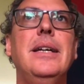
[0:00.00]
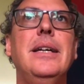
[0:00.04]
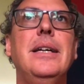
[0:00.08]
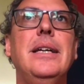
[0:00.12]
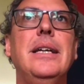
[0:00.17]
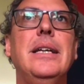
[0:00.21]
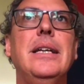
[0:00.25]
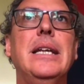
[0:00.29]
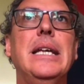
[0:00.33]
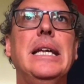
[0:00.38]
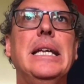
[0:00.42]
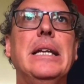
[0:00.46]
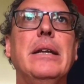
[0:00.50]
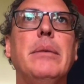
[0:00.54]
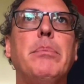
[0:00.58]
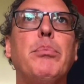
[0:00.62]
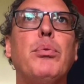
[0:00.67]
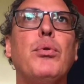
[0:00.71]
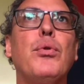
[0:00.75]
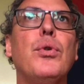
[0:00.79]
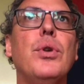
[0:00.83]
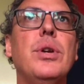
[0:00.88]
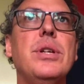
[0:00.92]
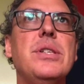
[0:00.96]
in a
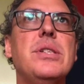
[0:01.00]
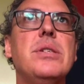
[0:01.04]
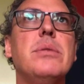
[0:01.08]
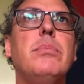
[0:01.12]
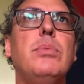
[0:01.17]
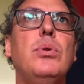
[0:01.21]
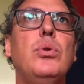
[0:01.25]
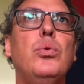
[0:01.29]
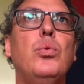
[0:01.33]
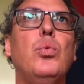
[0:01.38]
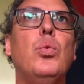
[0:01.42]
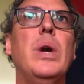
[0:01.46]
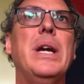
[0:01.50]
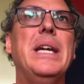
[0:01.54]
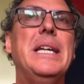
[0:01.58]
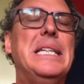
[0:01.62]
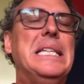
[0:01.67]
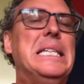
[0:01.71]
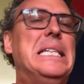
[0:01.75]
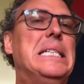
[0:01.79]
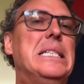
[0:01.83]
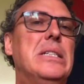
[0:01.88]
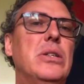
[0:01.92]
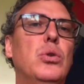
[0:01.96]
principled way
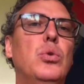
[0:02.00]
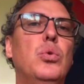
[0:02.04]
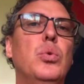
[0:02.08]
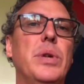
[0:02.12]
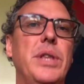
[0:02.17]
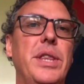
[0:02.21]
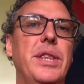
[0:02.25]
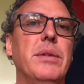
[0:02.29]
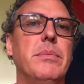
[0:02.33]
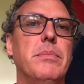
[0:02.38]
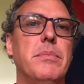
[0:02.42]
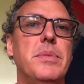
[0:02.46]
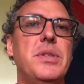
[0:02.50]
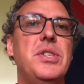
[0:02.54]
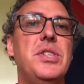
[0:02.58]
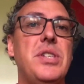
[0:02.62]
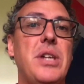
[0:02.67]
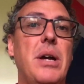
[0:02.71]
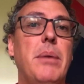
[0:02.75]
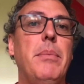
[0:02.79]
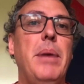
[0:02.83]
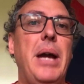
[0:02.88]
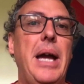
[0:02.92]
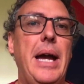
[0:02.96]
deal with them
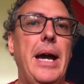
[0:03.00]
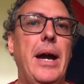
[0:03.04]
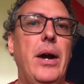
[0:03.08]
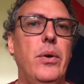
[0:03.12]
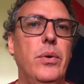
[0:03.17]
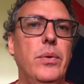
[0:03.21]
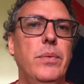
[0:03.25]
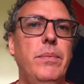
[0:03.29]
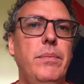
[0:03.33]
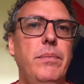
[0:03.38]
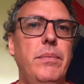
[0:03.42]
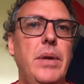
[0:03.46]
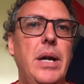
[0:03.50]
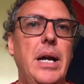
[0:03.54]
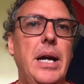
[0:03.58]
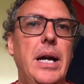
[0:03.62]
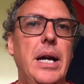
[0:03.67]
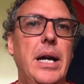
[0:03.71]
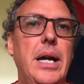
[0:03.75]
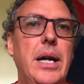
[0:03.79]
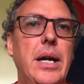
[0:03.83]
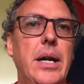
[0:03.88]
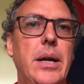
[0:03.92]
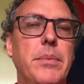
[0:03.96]

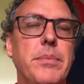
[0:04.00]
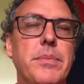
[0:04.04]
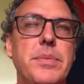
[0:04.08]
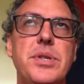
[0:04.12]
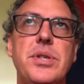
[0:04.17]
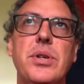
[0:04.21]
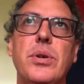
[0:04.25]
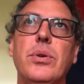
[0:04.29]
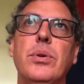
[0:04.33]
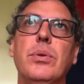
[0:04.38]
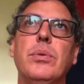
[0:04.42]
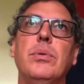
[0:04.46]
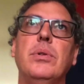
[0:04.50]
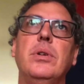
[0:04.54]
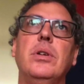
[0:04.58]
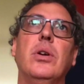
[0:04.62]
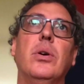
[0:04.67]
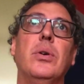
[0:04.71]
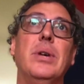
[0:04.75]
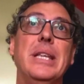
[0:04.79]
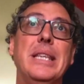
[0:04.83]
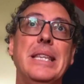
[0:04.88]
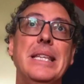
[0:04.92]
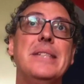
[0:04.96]
somehow. So
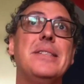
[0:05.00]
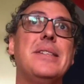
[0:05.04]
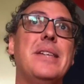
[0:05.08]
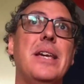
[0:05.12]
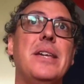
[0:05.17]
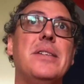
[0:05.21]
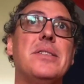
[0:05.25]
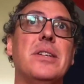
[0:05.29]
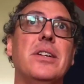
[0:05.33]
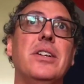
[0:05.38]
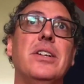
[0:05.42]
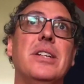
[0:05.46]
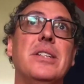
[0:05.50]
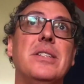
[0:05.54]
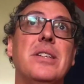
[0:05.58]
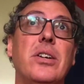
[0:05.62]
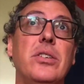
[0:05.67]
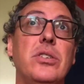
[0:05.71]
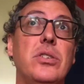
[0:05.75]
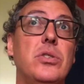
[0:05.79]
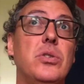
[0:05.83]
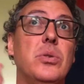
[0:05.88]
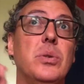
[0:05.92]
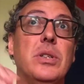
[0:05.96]
in this case, I'm going to tell
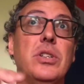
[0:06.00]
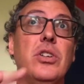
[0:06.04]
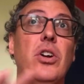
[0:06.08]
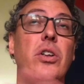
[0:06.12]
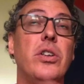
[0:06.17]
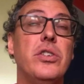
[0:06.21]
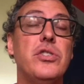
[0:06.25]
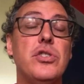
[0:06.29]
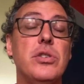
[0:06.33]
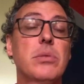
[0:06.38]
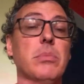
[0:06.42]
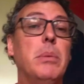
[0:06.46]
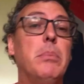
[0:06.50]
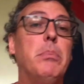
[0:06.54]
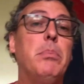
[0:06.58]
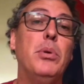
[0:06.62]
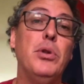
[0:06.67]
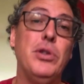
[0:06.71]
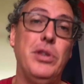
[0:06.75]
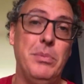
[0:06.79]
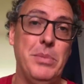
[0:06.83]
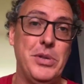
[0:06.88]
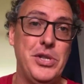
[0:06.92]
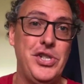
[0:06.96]
you to acknowledge them and
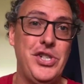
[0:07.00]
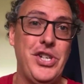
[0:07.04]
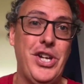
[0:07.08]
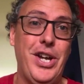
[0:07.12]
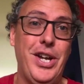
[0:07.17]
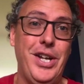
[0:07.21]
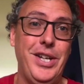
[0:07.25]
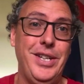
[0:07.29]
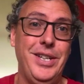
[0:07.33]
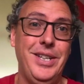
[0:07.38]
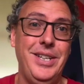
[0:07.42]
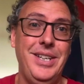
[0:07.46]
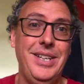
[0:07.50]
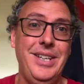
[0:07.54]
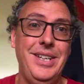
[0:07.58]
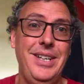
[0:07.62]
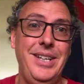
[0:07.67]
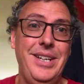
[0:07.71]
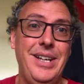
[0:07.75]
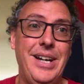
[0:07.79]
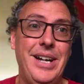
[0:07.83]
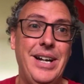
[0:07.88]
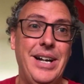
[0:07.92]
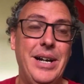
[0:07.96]
put them
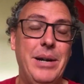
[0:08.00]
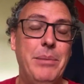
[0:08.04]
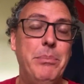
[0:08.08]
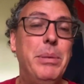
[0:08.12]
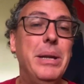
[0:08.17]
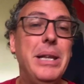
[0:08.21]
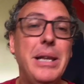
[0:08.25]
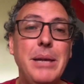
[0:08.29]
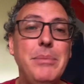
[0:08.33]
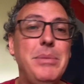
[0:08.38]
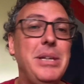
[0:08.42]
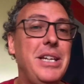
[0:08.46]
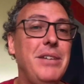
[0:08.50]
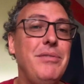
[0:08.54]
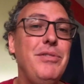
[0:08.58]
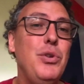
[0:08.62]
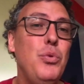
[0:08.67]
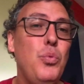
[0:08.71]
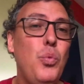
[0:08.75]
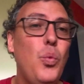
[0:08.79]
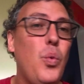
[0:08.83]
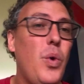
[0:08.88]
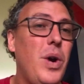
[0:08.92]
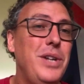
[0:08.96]
aside. But let me give you
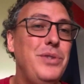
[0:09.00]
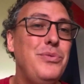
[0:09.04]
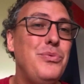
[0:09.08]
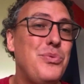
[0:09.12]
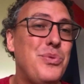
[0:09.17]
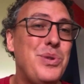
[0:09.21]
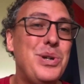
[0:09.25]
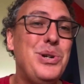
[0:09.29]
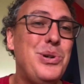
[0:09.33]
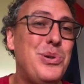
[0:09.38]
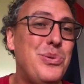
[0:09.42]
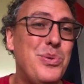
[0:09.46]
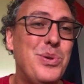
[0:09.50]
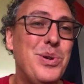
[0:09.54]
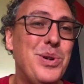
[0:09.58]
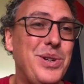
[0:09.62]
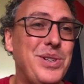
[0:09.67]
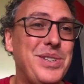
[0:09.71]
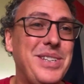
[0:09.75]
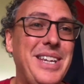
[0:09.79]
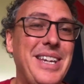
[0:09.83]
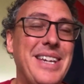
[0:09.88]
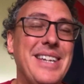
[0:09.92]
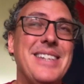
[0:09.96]
one real
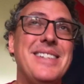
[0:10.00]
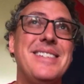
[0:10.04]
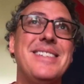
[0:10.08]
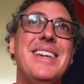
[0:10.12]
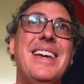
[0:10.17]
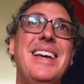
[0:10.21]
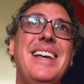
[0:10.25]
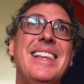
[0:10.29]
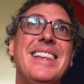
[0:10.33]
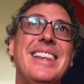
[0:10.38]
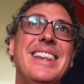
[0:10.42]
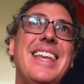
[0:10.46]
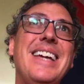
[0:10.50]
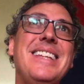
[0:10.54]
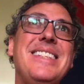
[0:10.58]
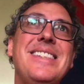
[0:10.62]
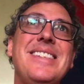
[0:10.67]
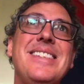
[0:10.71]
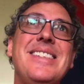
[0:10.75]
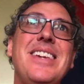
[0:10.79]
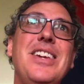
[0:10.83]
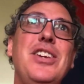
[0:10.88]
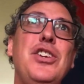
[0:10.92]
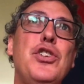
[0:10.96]
world case.
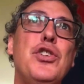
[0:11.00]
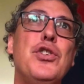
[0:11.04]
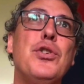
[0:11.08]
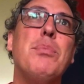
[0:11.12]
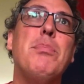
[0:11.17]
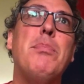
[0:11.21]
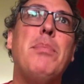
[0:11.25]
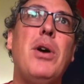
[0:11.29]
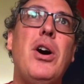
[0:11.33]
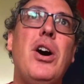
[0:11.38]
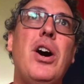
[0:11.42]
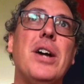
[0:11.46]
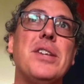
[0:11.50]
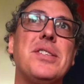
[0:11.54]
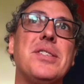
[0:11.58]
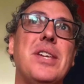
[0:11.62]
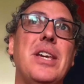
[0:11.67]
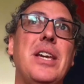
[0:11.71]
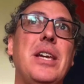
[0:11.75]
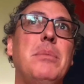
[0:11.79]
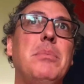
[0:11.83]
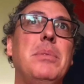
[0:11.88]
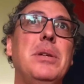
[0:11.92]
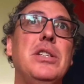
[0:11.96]
Let's say your boss
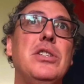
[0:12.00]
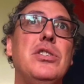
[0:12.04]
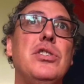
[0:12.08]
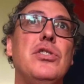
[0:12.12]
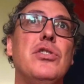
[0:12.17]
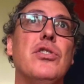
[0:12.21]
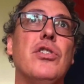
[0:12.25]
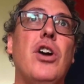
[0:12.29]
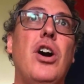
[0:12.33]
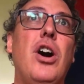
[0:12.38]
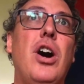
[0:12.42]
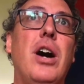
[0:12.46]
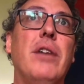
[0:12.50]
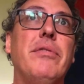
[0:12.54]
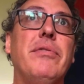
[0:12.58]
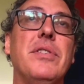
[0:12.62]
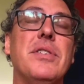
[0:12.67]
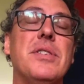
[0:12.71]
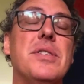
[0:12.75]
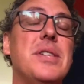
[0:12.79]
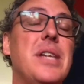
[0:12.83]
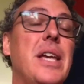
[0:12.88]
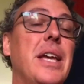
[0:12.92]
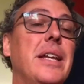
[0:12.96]
came into your
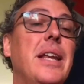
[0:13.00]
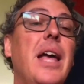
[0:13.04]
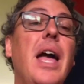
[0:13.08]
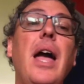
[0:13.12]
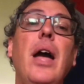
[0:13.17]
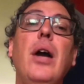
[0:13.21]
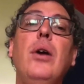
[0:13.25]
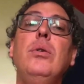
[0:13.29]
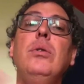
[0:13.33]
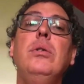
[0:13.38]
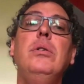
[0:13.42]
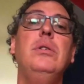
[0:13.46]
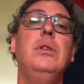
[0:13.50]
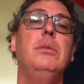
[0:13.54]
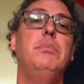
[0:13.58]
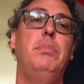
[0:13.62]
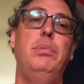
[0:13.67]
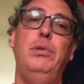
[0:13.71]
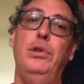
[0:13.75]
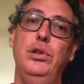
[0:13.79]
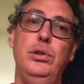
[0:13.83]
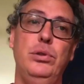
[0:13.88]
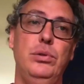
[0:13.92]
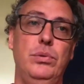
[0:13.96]
office and out of the
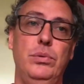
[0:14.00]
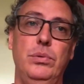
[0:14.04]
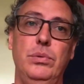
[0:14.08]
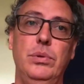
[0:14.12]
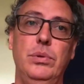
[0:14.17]
blue